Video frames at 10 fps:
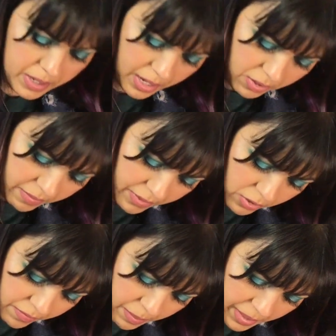I don't even know
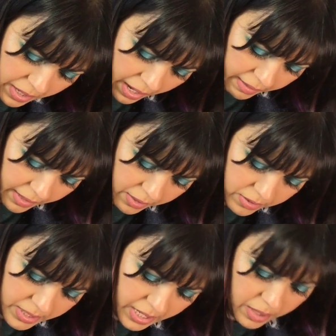if they make
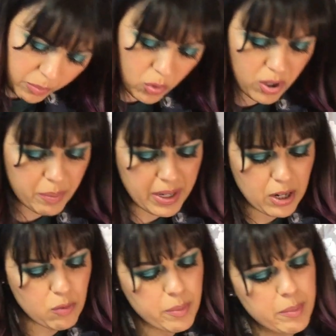highlighters anymore, but I don't